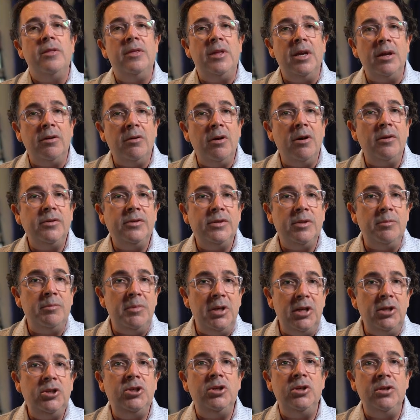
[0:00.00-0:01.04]
There are some
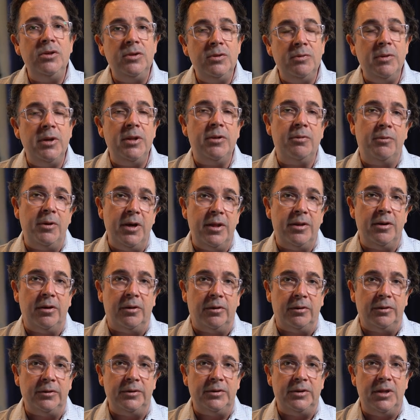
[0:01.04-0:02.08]
issues with
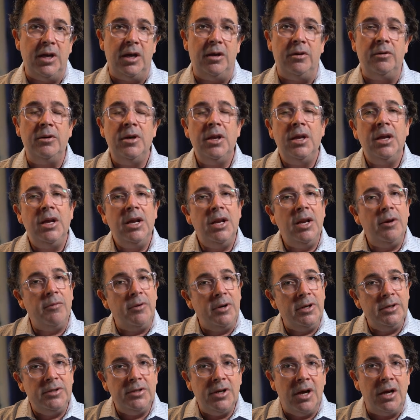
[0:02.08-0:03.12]
withholds, though, and I
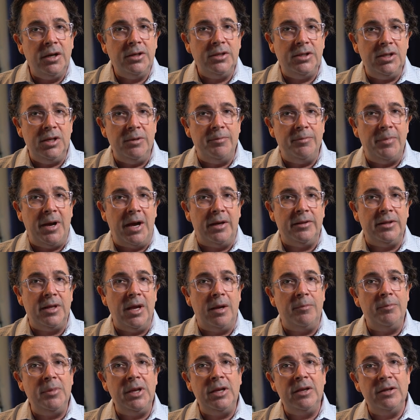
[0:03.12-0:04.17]
want to talk to you about
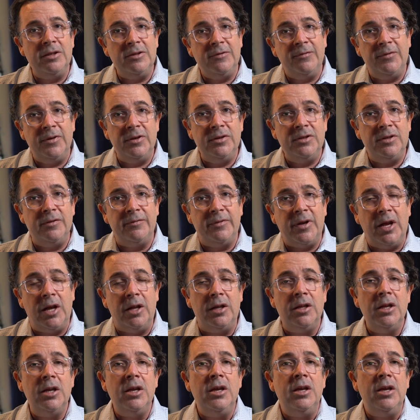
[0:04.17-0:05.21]
that because, first of
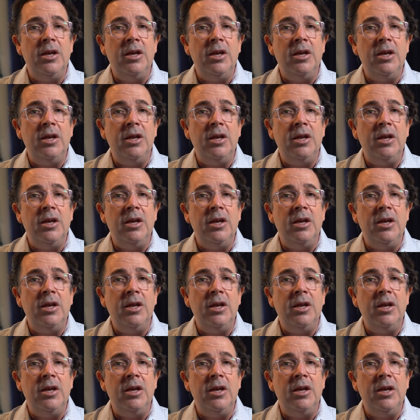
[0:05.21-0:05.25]
all,